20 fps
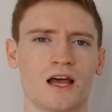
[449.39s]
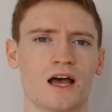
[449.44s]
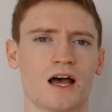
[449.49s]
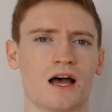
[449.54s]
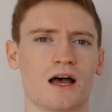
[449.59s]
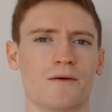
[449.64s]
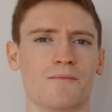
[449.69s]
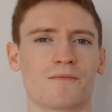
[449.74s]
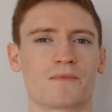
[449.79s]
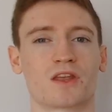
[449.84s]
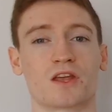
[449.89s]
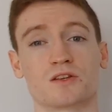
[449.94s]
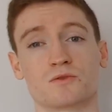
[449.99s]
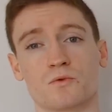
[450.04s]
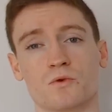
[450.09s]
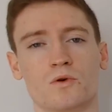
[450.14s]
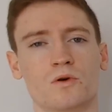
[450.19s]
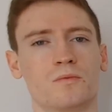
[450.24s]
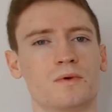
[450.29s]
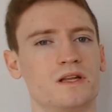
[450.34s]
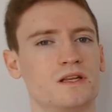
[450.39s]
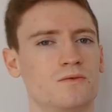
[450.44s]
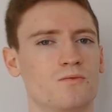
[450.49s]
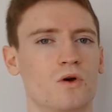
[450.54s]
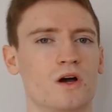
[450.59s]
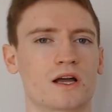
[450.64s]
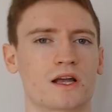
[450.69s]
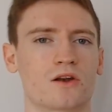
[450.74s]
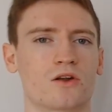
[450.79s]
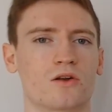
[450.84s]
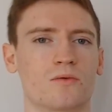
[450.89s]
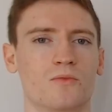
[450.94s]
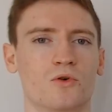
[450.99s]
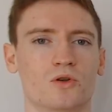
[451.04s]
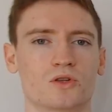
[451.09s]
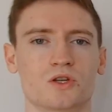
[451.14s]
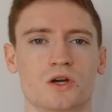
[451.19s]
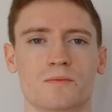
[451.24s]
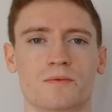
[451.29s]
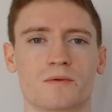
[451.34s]
because we will be working on a
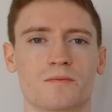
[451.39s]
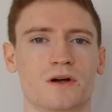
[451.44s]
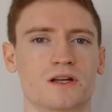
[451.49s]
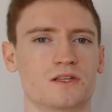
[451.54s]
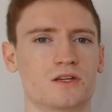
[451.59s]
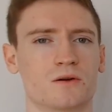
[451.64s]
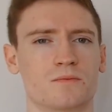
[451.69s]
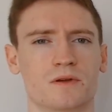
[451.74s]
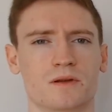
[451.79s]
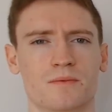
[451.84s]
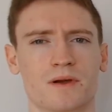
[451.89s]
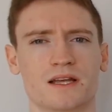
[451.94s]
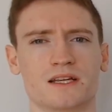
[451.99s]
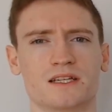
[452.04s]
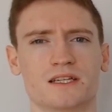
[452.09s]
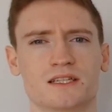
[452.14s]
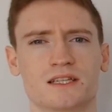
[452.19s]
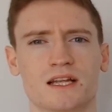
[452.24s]
more topic by topic basis